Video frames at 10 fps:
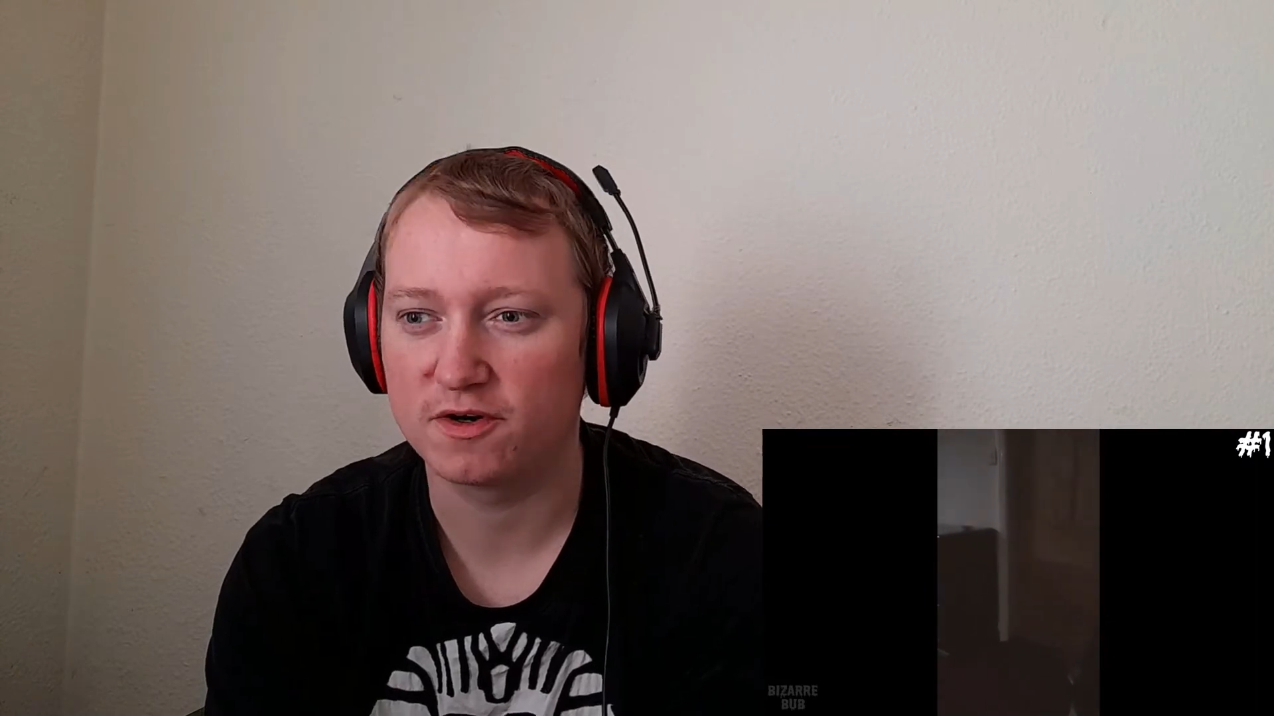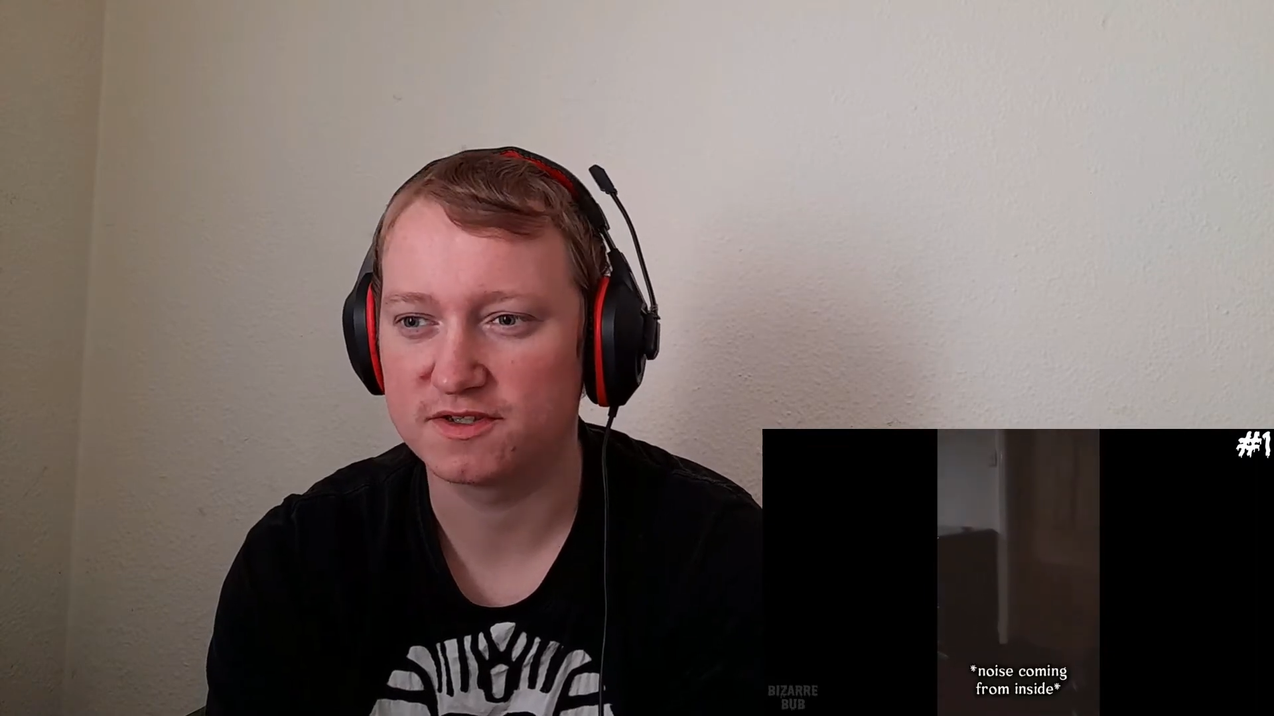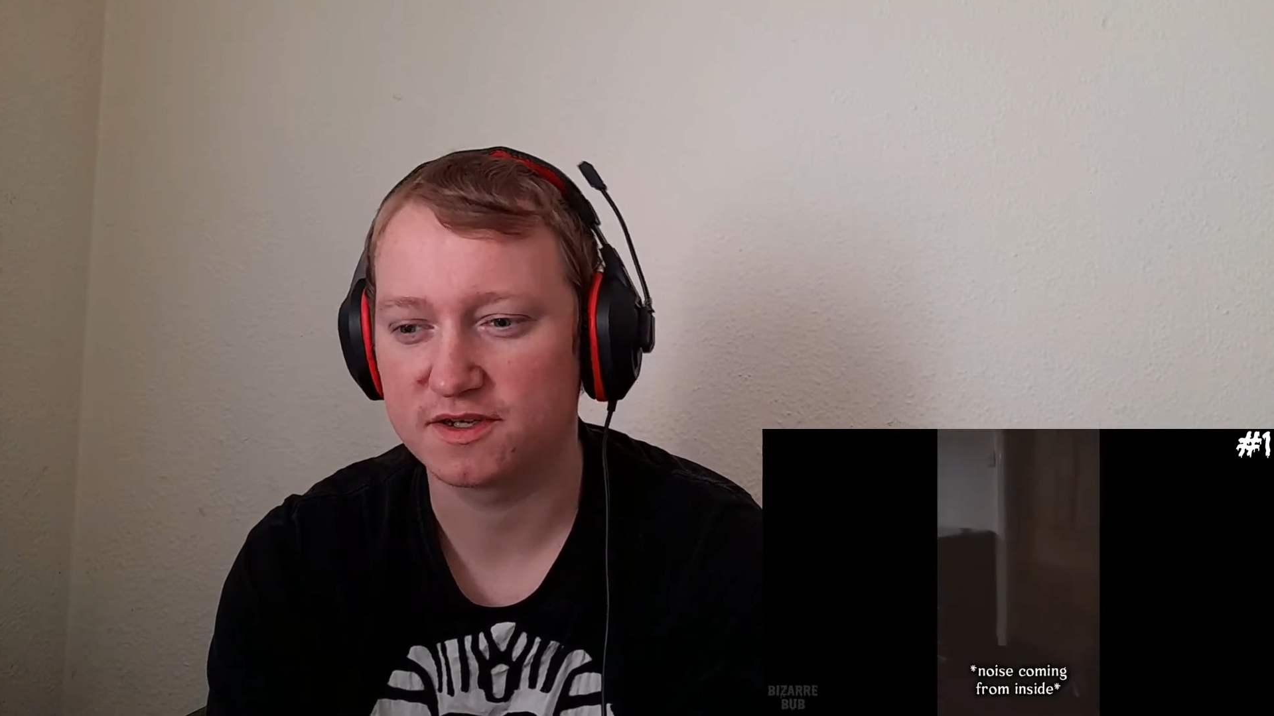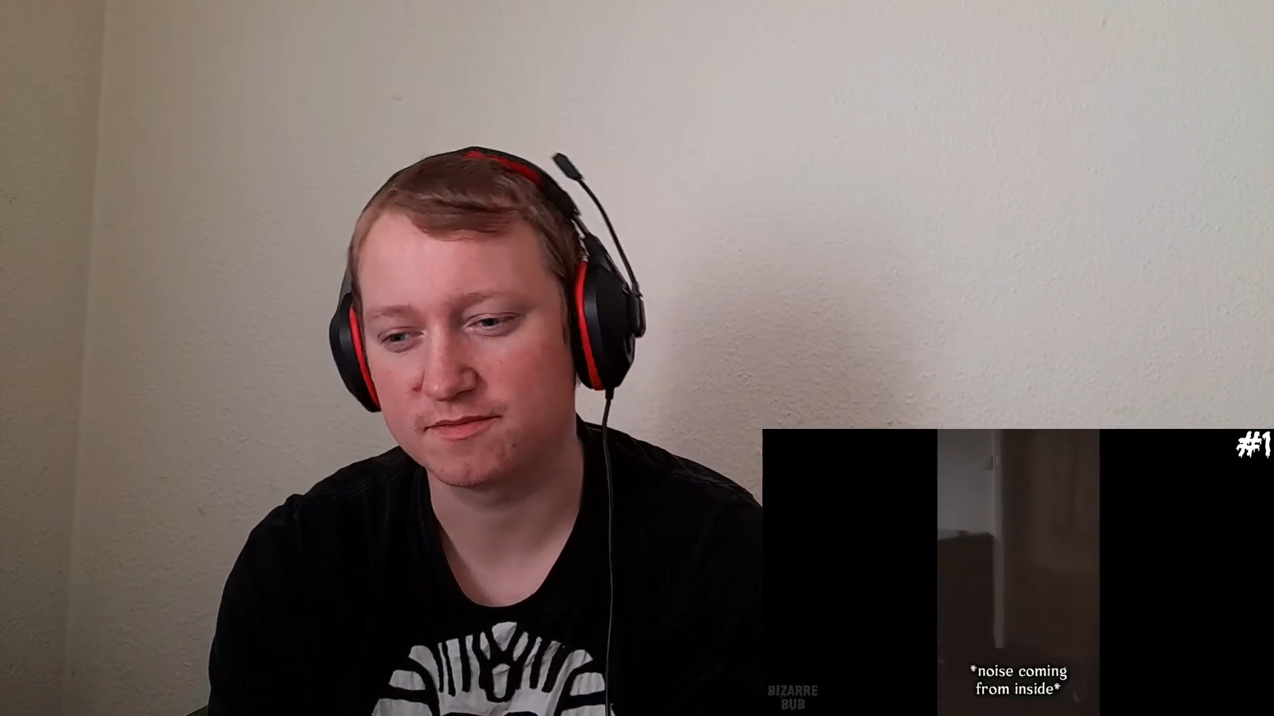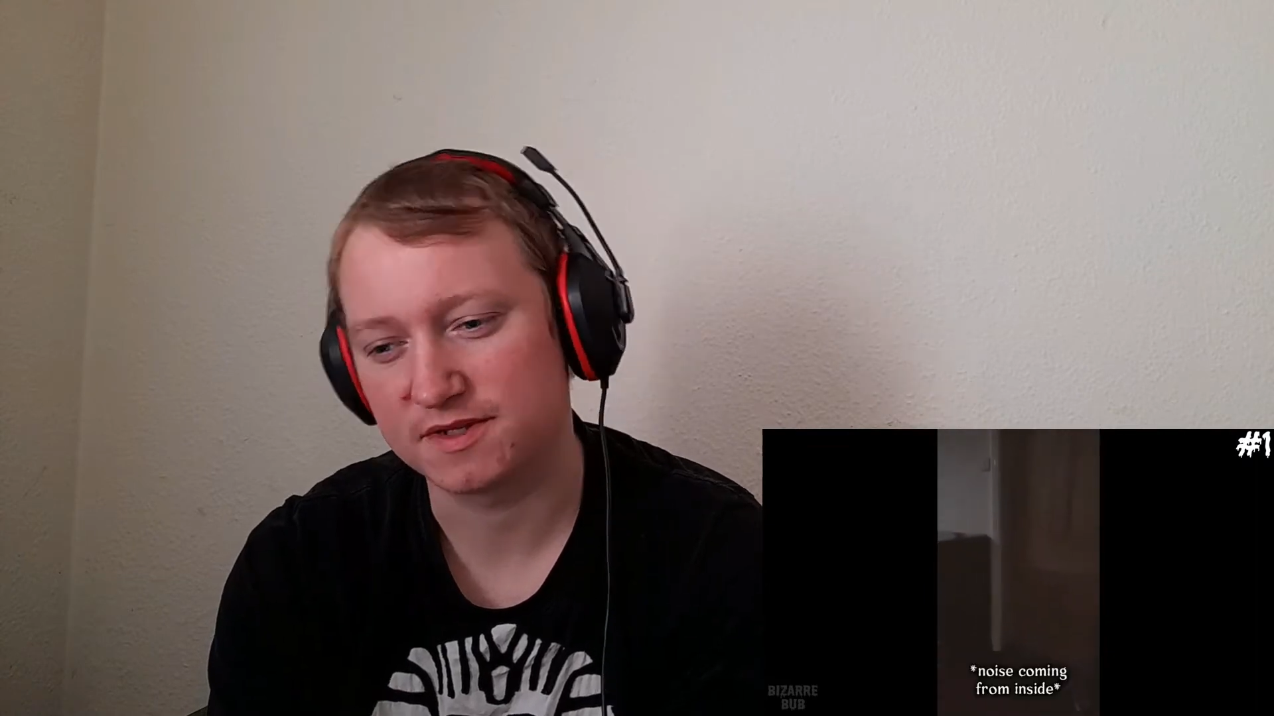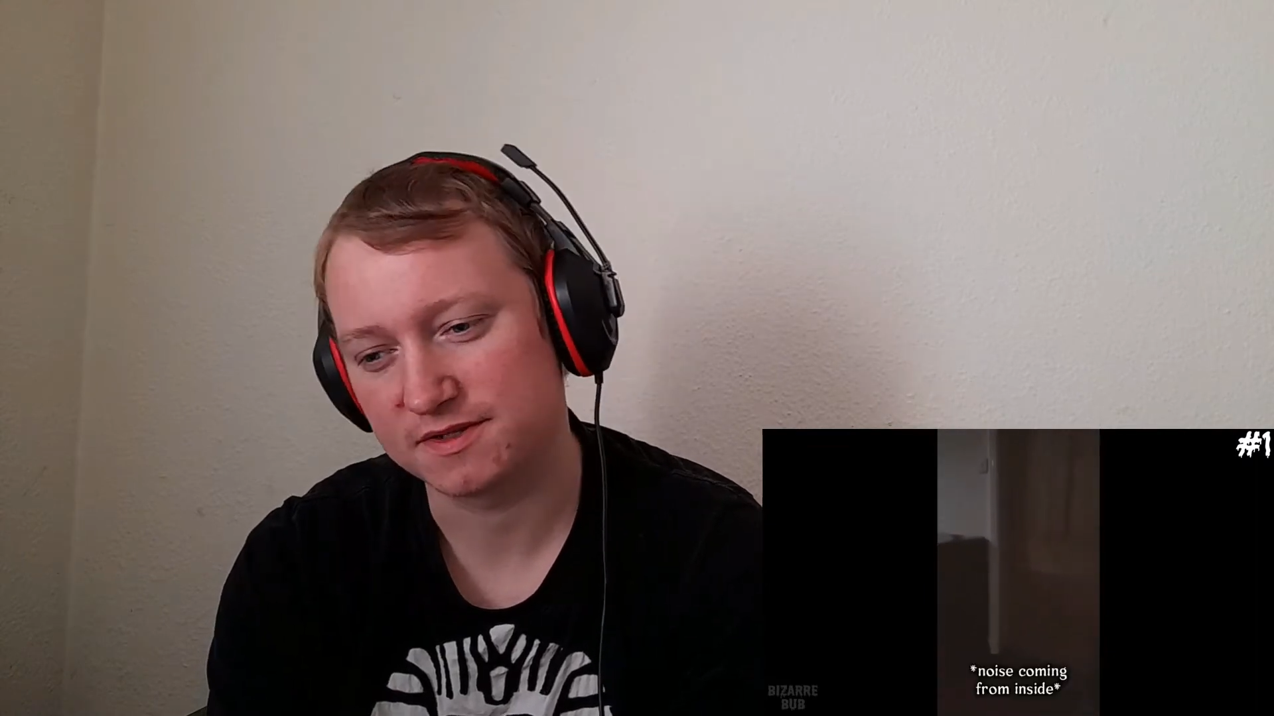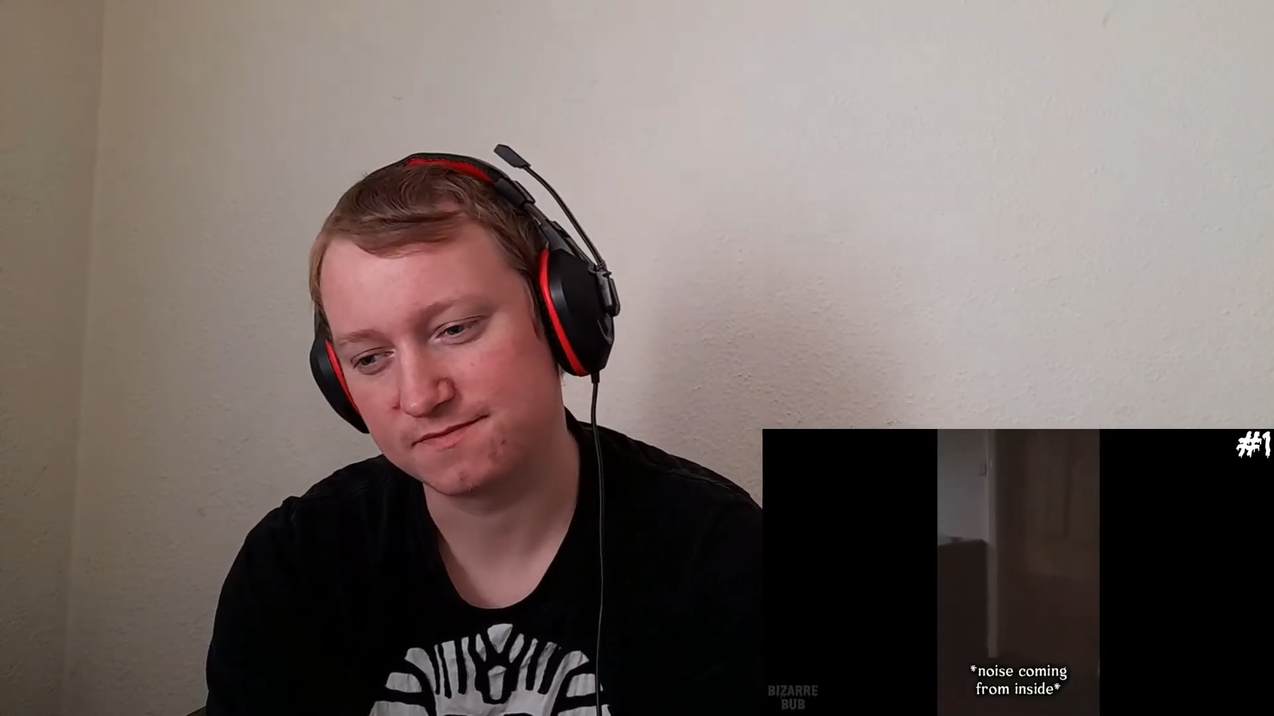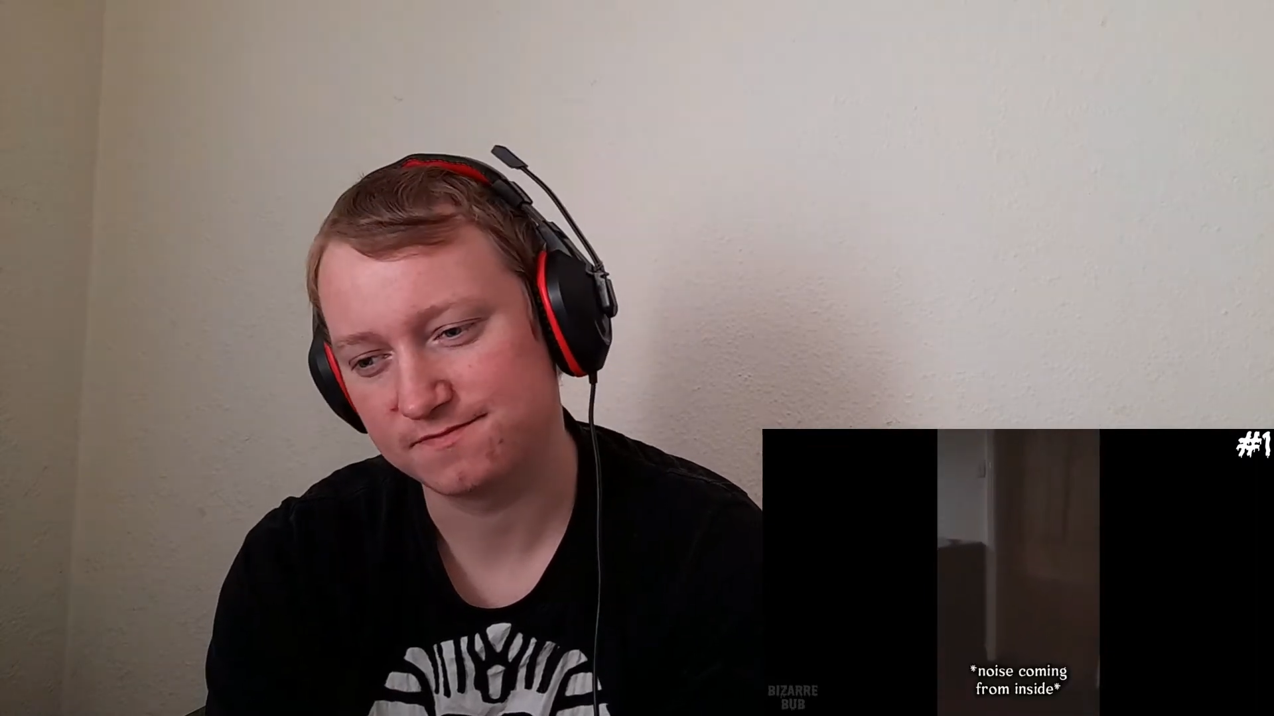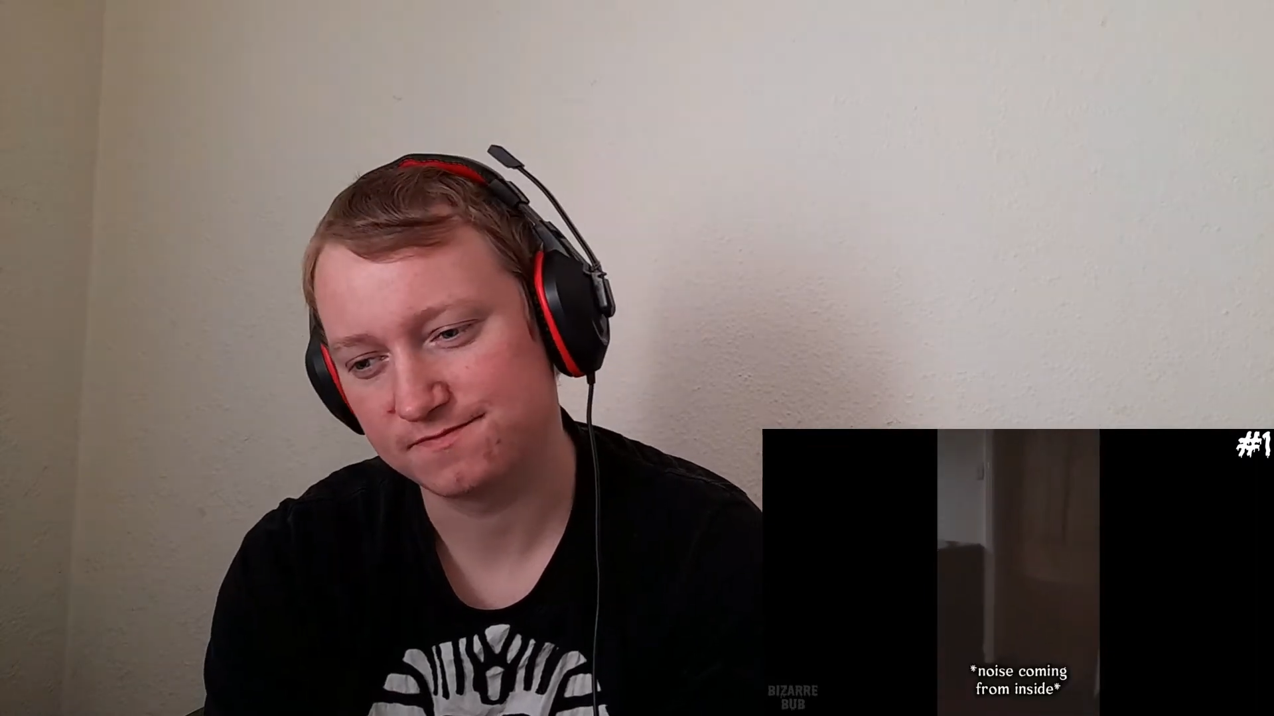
or something?